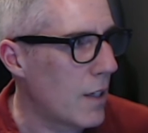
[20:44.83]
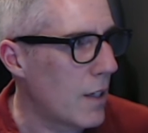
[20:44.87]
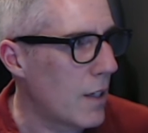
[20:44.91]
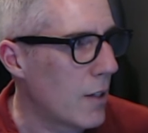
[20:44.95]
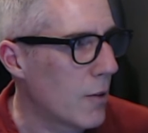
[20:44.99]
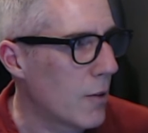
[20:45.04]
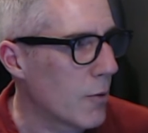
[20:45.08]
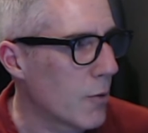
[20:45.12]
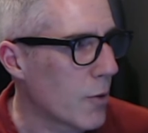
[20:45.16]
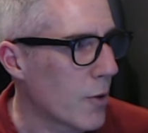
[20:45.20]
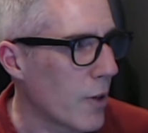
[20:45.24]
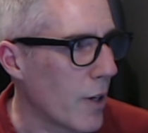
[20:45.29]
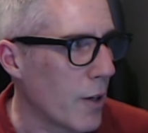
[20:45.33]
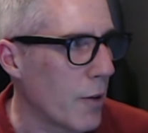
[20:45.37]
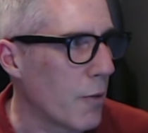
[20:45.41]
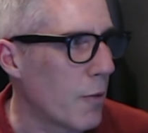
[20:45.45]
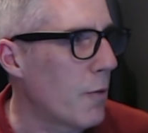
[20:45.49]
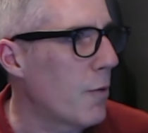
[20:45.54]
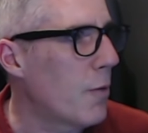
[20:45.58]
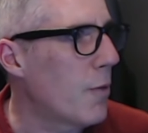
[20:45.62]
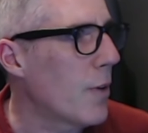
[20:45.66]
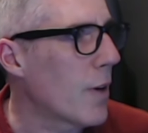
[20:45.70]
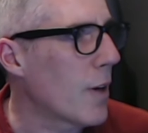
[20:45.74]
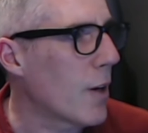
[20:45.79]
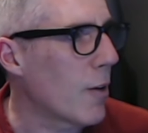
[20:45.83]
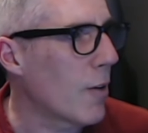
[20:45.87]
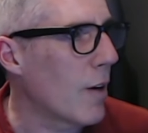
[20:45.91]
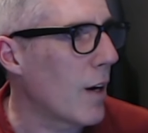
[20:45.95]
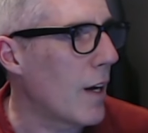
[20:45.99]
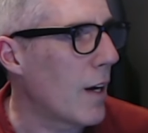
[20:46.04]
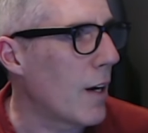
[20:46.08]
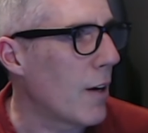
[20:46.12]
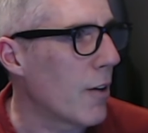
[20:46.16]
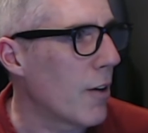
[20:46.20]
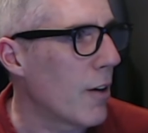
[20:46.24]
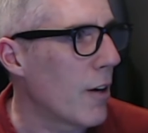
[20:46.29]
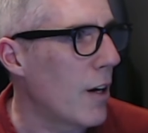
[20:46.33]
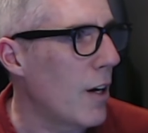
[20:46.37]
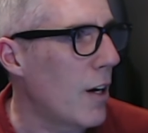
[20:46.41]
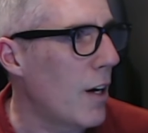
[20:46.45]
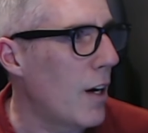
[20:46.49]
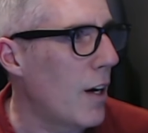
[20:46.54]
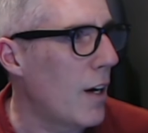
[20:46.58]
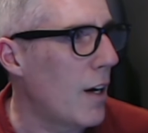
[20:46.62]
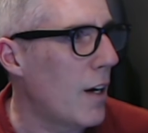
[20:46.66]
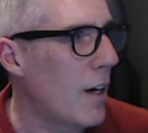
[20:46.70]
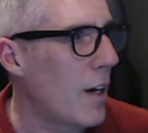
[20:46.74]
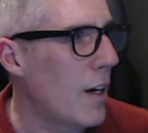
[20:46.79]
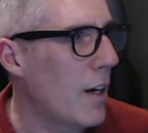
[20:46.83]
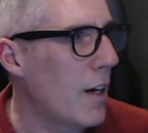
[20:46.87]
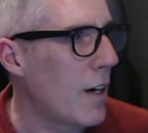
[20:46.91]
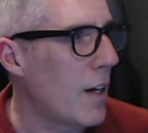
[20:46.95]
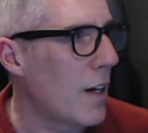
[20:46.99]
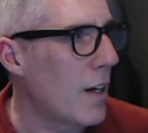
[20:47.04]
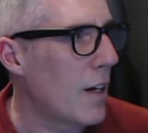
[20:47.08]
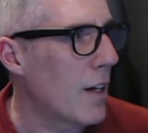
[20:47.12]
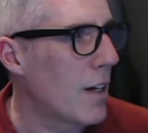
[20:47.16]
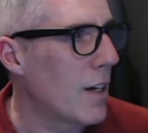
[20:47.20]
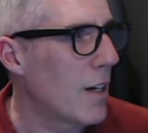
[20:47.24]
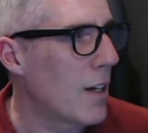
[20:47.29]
I'm trying to figure out how